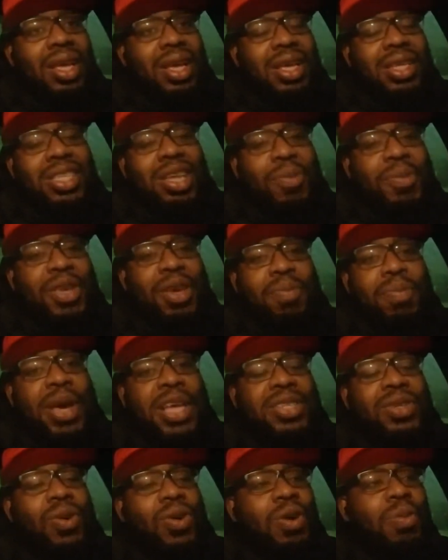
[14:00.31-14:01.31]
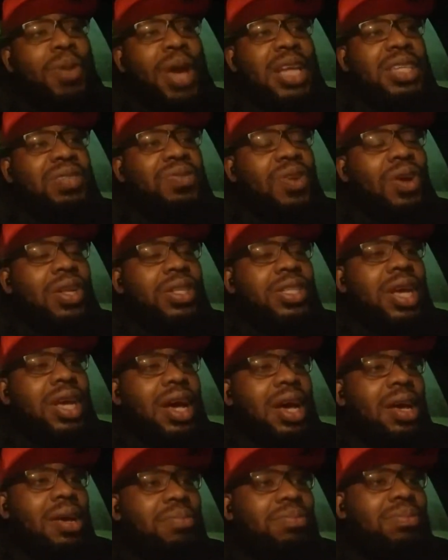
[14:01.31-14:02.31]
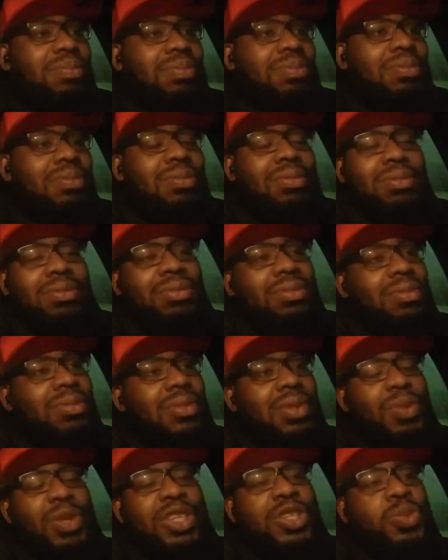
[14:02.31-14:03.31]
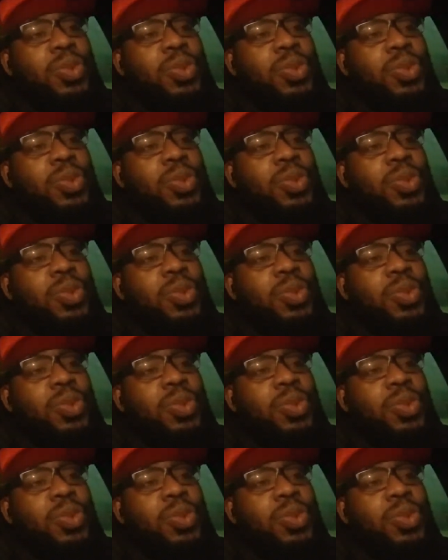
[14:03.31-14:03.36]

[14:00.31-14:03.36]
Some of your best quarterbacks of all time. If you just